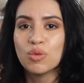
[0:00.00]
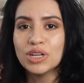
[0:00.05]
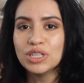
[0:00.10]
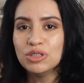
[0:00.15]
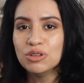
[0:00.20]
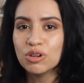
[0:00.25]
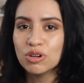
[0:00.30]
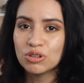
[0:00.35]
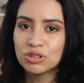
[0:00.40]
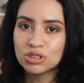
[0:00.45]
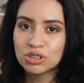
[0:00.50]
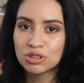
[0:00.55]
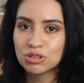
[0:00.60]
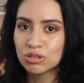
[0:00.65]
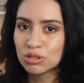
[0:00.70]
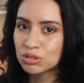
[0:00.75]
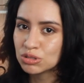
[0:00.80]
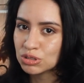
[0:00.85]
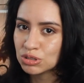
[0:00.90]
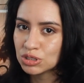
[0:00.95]
When you go to the
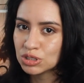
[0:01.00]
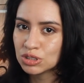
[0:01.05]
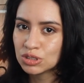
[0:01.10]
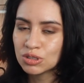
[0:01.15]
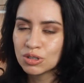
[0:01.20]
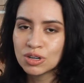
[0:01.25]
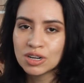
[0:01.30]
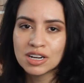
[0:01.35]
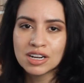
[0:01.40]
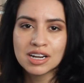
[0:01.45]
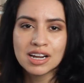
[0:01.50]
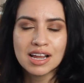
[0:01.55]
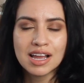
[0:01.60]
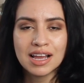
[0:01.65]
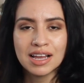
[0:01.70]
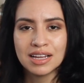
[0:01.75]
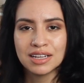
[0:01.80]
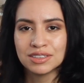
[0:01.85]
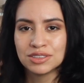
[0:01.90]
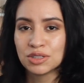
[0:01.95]
grocery store
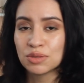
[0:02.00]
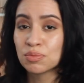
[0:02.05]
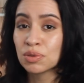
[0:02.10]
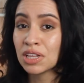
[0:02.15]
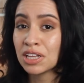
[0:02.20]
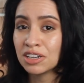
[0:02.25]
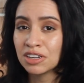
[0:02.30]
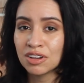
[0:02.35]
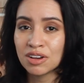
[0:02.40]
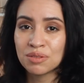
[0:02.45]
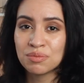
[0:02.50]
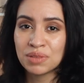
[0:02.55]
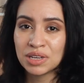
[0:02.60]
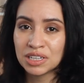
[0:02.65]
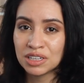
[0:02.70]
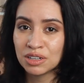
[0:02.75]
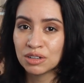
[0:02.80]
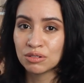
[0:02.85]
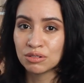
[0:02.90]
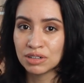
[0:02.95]
and you're planning on
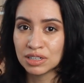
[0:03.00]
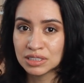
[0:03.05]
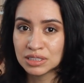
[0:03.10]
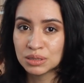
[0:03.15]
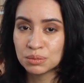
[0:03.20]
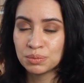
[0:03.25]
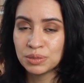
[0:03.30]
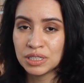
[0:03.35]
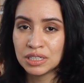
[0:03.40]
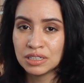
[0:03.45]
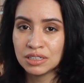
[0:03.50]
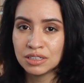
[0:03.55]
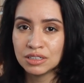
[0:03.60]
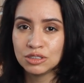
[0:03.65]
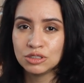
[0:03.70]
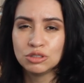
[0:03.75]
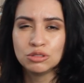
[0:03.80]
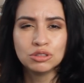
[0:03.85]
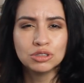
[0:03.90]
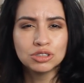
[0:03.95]
making a
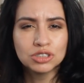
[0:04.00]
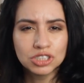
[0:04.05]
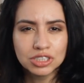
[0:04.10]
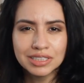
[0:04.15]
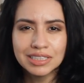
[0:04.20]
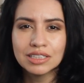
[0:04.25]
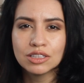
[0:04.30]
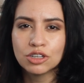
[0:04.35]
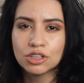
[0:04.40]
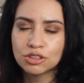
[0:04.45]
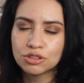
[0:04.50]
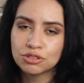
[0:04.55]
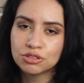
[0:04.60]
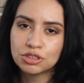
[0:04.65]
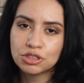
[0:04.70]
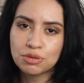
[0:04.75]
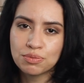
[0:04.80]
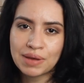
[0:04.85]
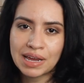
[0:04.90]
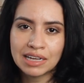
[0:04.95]
recipe, you usually look
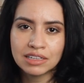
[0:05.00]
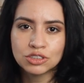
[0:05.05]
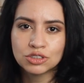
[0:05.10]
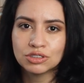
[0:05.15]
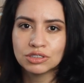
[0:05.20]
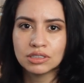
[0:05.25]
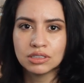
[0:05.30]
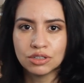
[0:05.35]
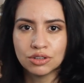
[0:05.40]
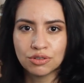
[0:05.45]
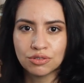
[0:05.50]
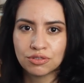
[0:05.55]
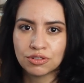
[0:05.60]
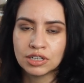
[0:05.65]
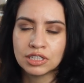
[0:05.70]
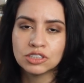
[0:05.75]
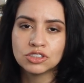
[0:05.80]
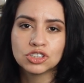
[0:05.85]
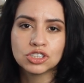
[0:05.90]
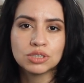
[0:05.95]
through your pantry and your
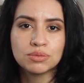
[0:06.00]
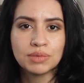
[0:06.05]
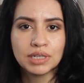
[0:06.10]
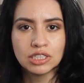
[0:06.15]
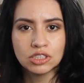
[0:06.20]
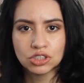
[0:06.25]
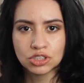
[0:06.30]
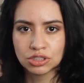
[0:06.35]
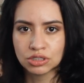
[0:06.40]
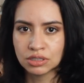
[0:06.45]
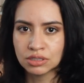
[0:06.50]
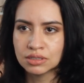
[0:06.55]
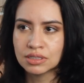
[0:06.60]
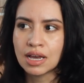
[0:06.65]
fridge to make sure